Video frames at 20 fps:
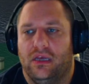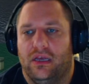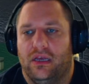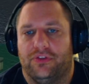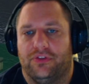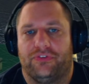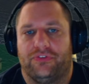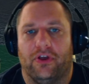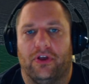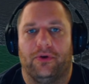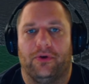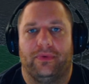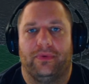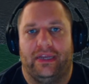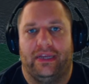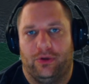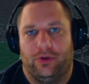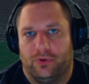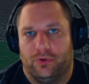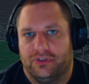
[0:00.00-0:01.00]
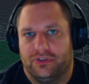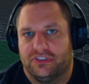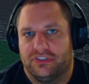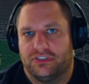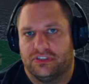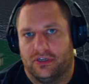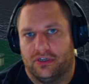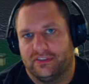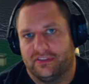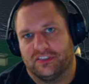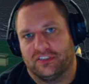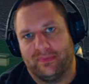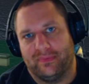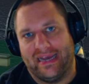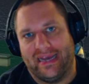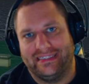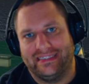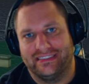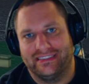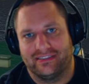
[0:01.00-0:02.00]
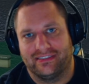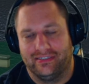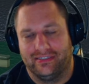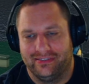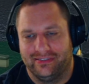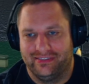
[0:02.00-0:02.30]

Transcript: So in order to start this madness,